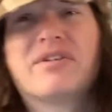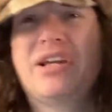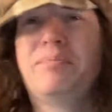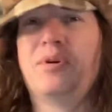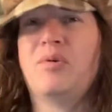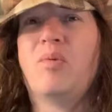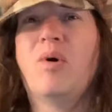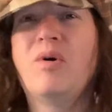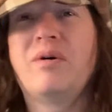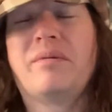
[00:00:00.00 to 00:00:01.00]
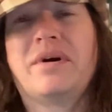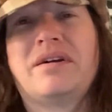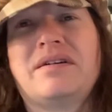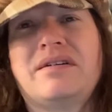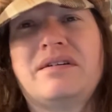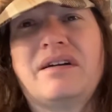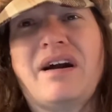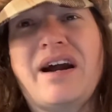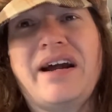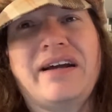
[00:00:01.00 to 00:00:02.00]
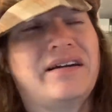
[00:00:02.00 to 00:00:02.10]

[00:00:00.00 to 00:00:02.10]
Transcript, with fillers: to keep you warm. All right.